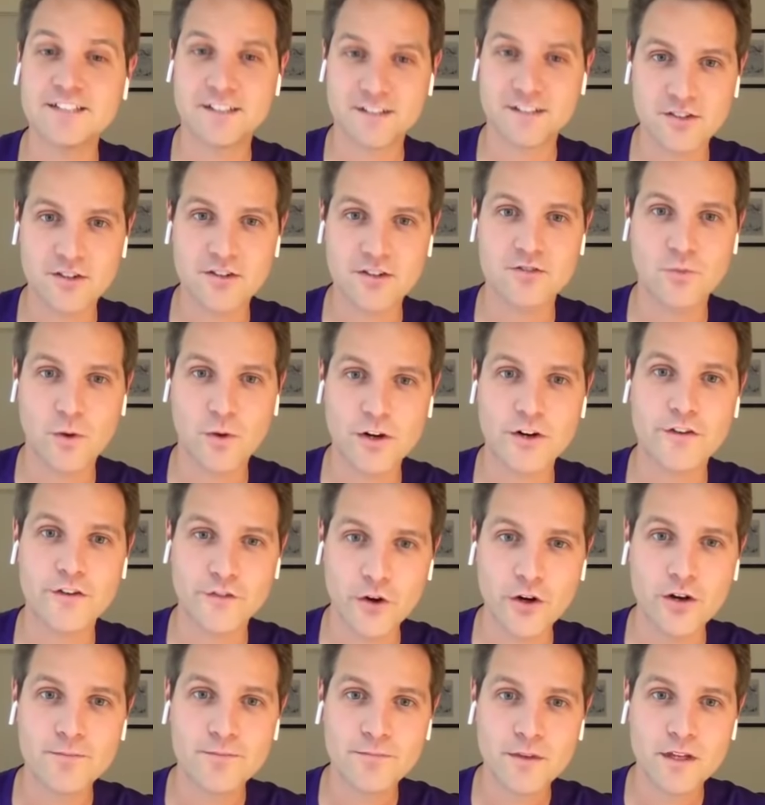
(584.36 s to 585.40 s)
this looks
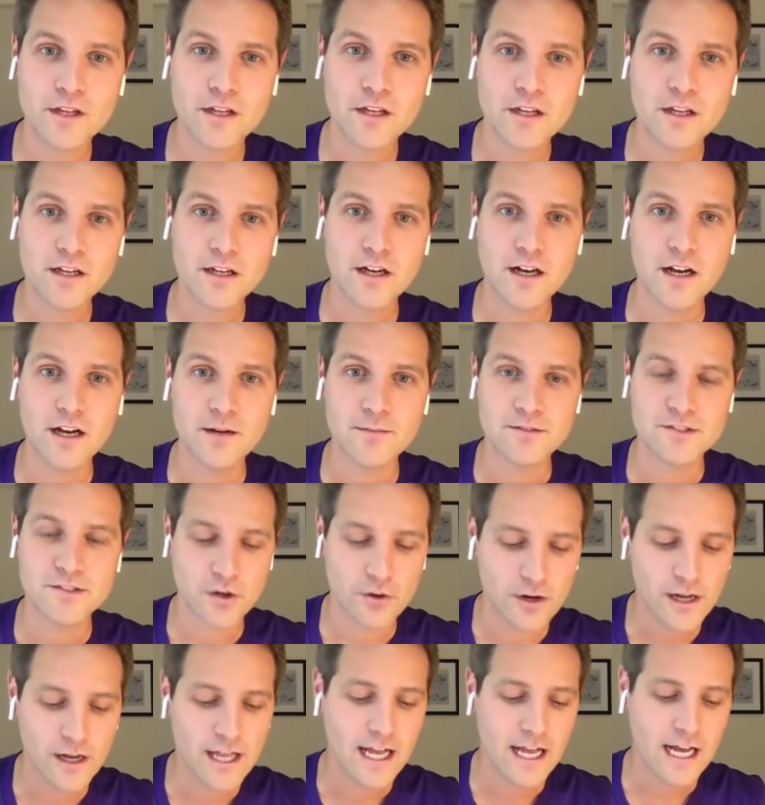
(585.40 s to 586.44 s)
wonderful.
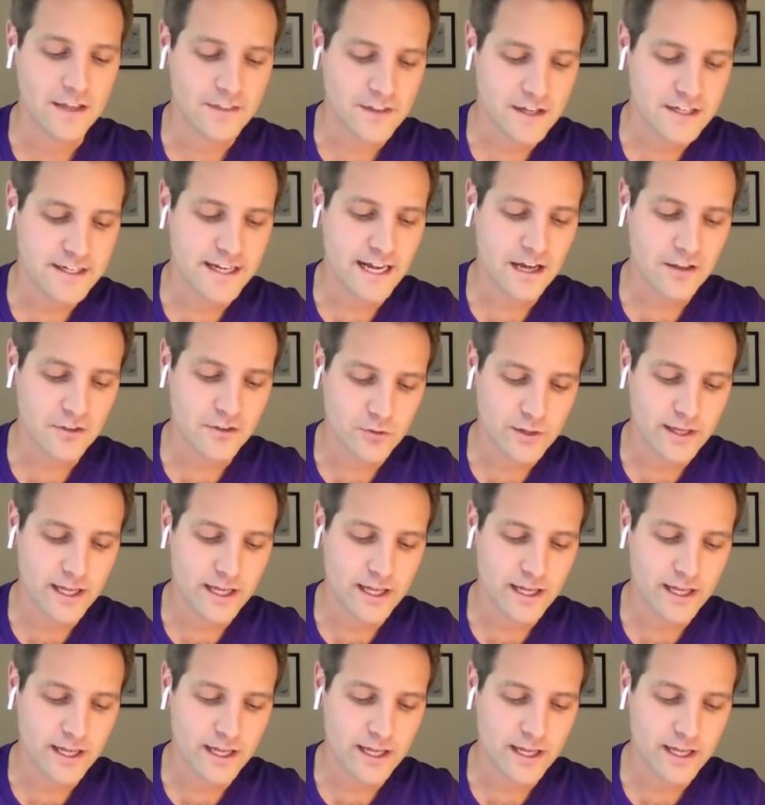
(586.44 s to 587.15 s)
So I think now that we